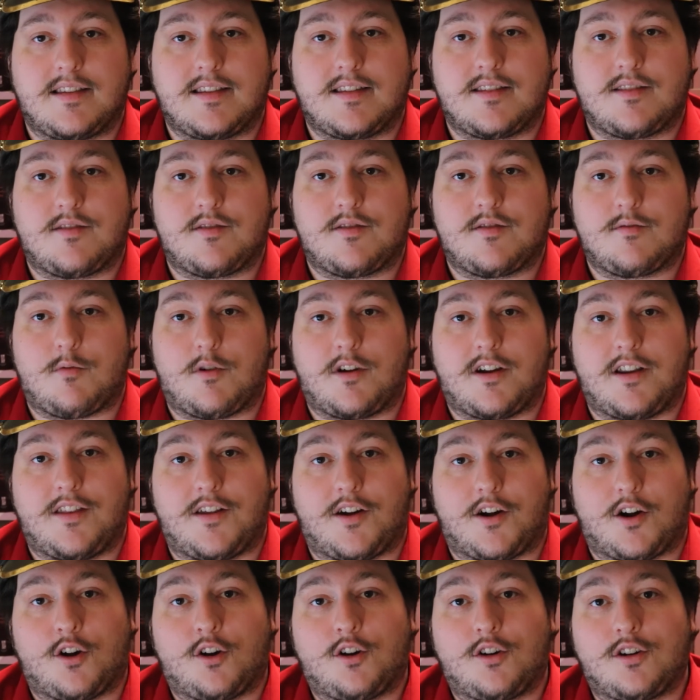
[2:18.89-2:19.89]
This is one of
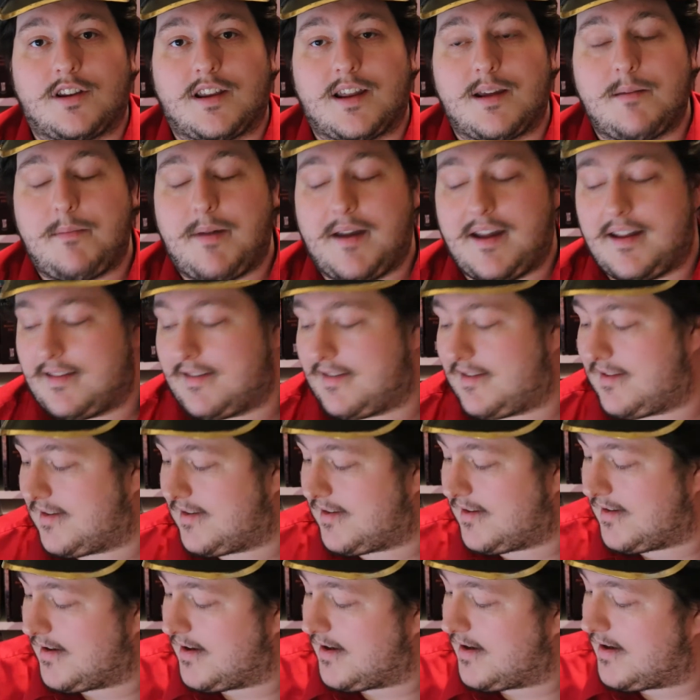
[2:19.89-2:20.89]
the early
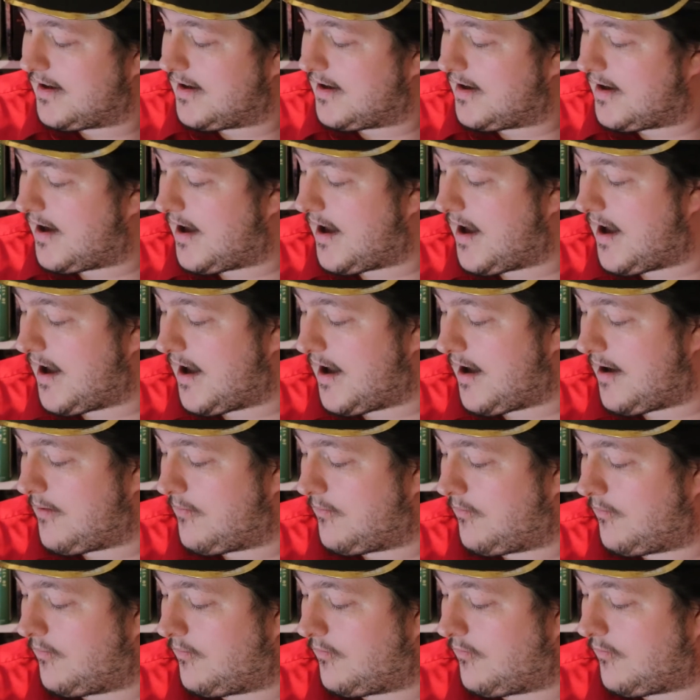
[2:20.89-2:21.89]
bits
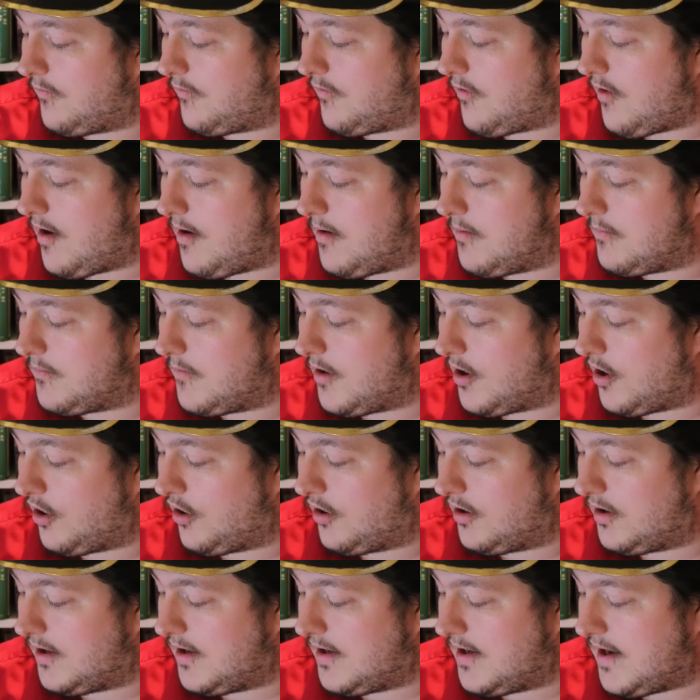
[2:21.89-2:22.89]
from the
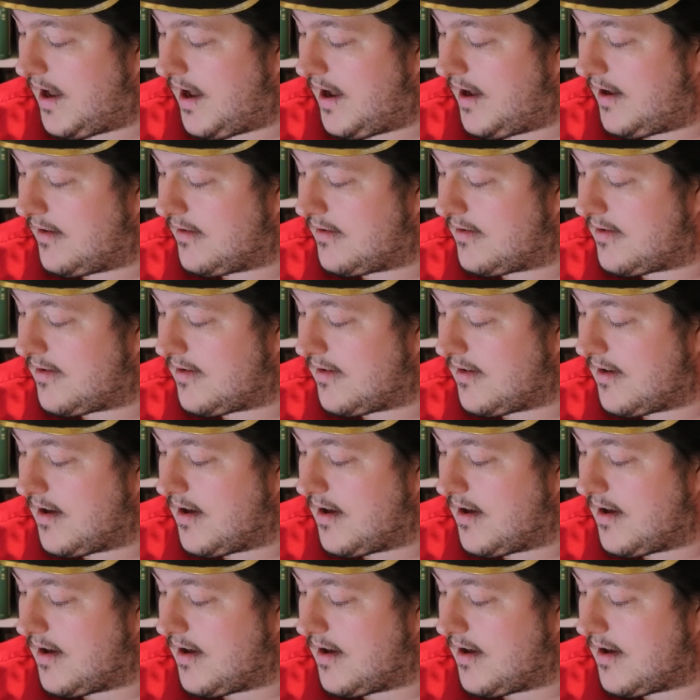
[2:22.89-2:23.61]
early days.